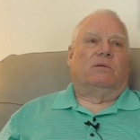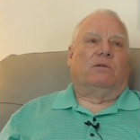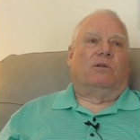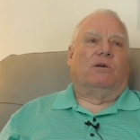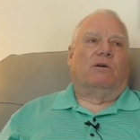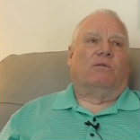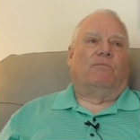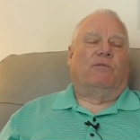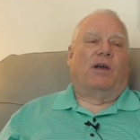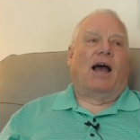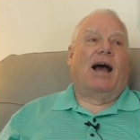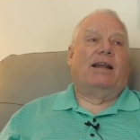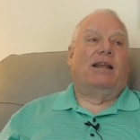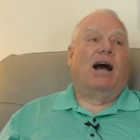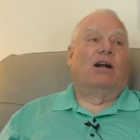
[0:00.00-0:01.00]
the the
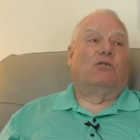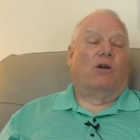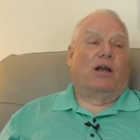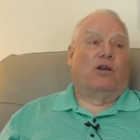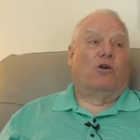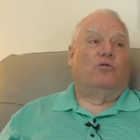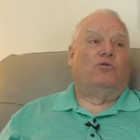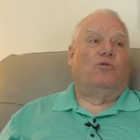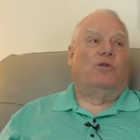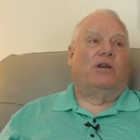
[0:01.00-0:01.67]
eye doctor I go to